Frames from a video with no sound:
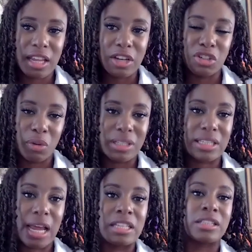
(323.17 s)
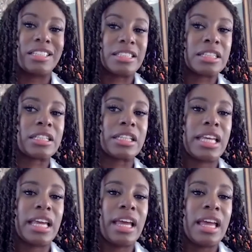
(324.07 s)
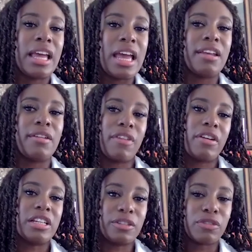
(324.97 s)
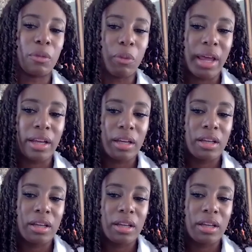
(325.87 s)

they do it stylistically in a very different way.